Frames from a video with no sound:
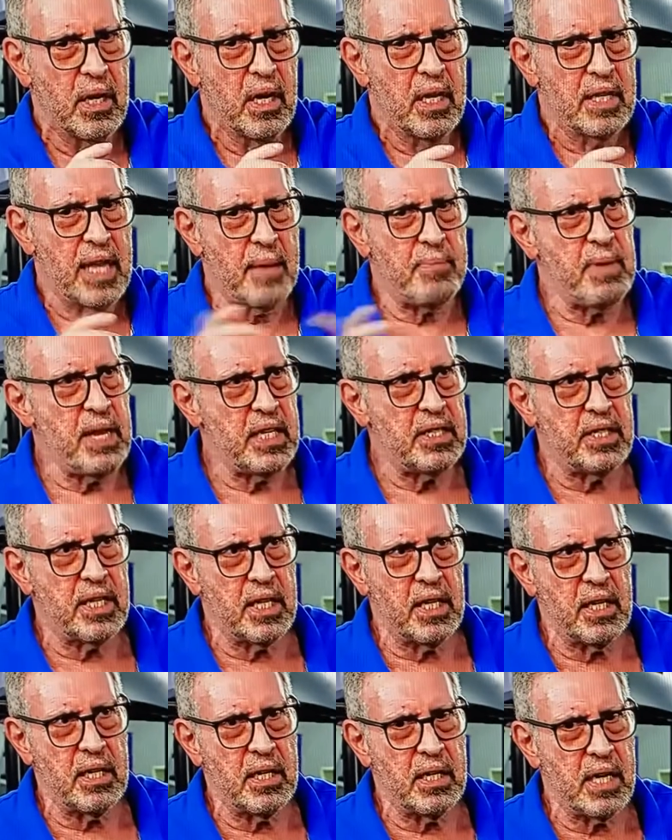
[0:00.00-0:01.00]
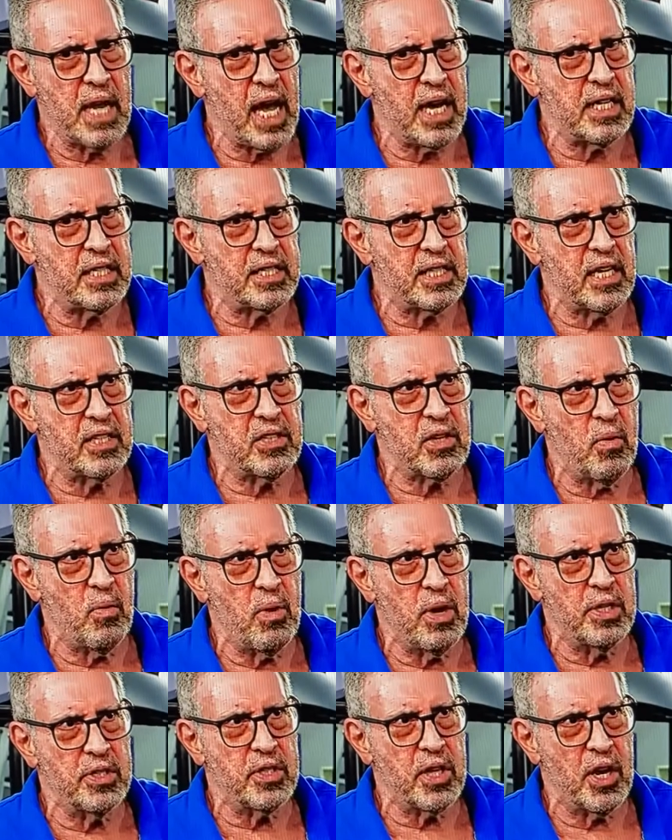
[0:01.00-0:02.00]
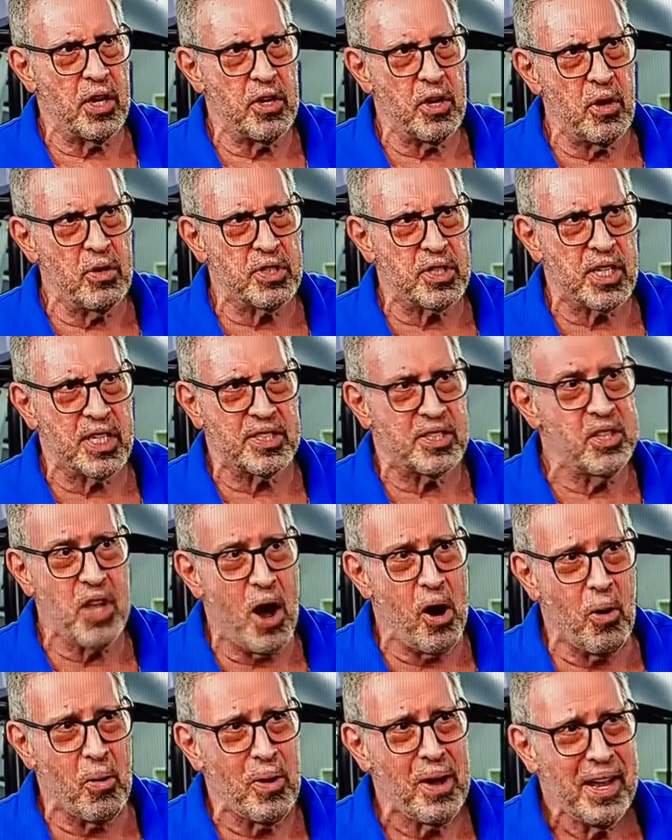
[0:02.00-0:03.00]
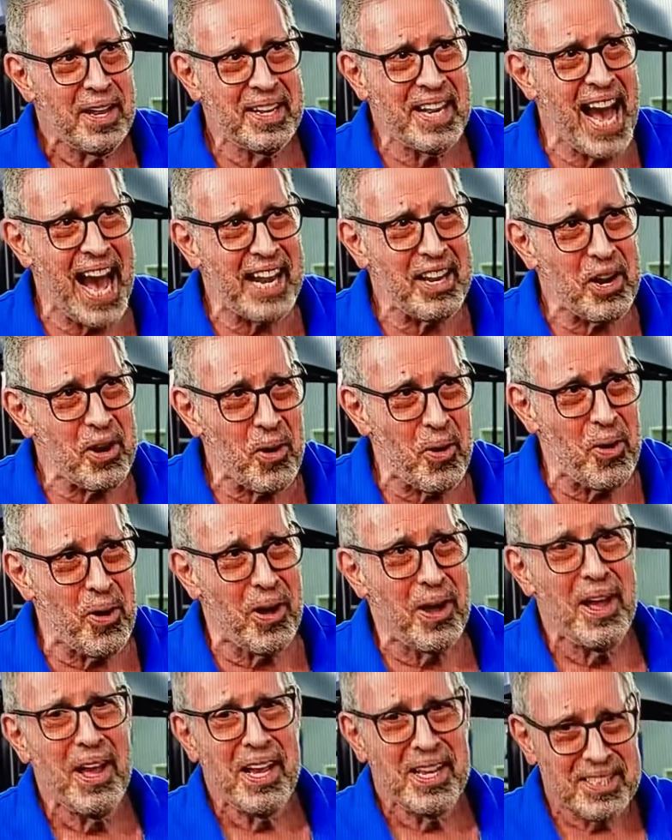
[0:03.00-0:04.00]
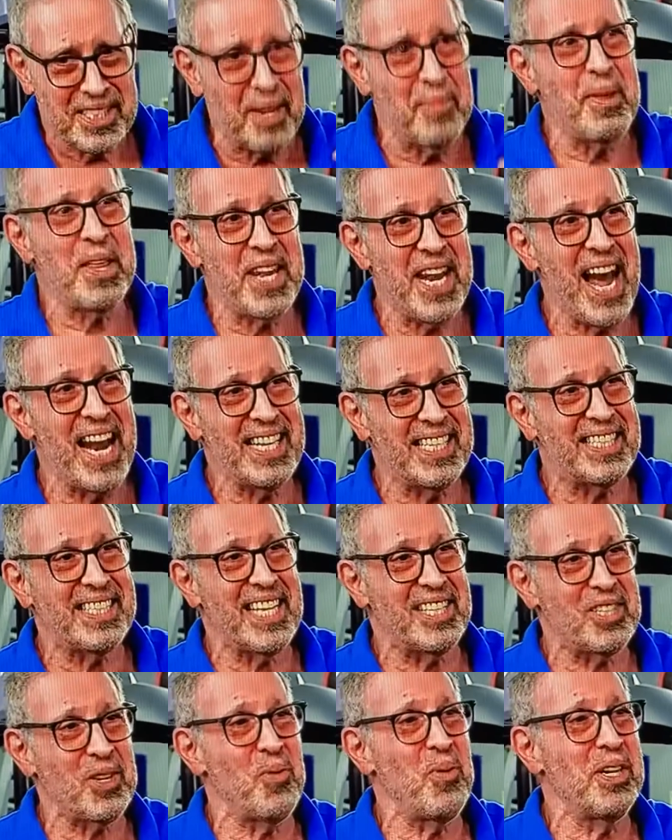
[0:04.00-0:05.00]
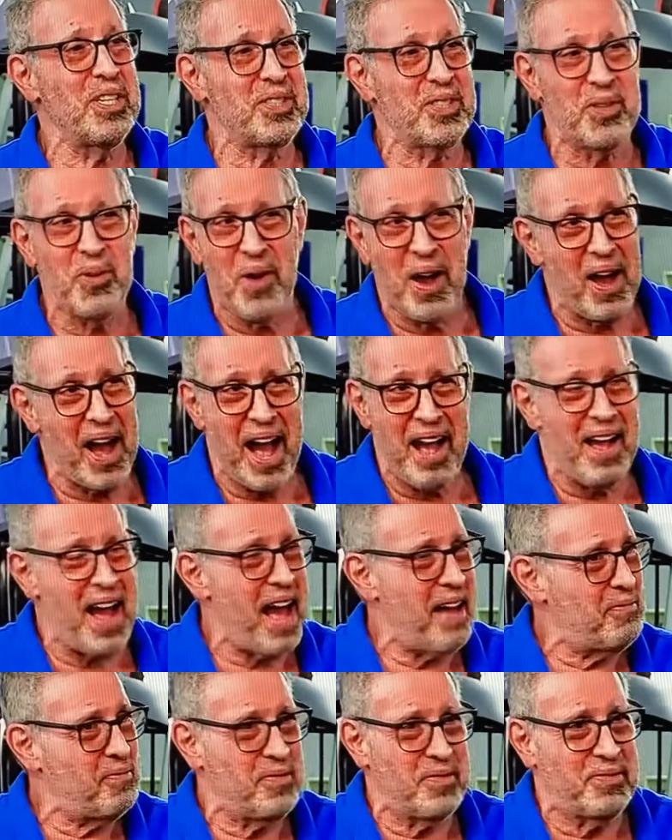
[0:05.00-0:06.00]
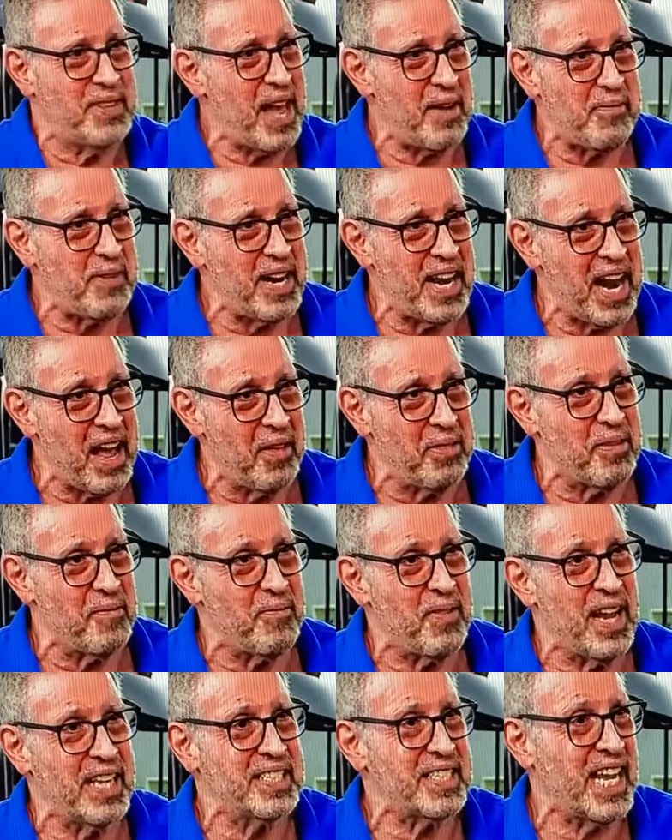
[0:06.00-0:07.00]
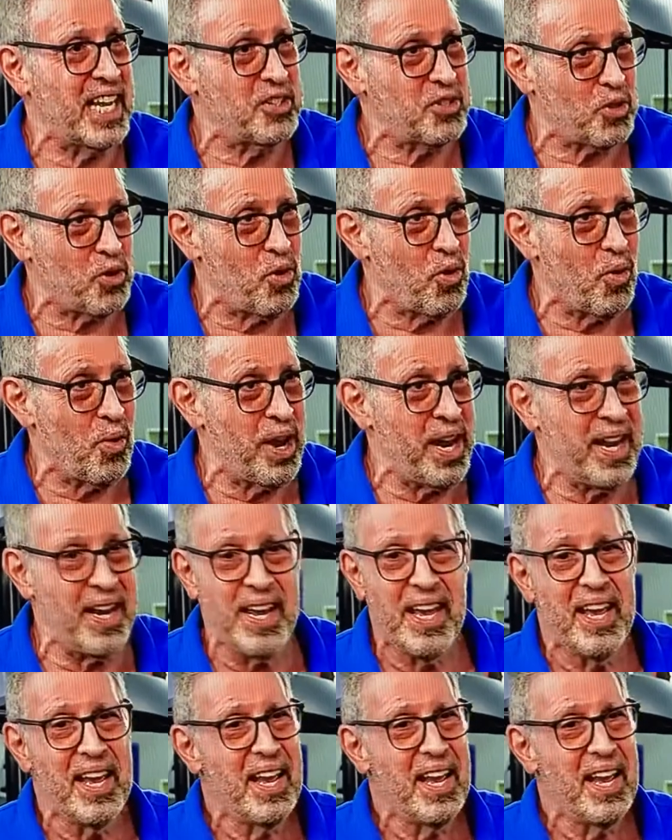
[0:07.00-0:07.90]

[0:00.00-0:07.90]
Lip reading: That means the non-essential ones are useless. No, not at all. Some of the non-essential ones do have definite health effects, like taurine.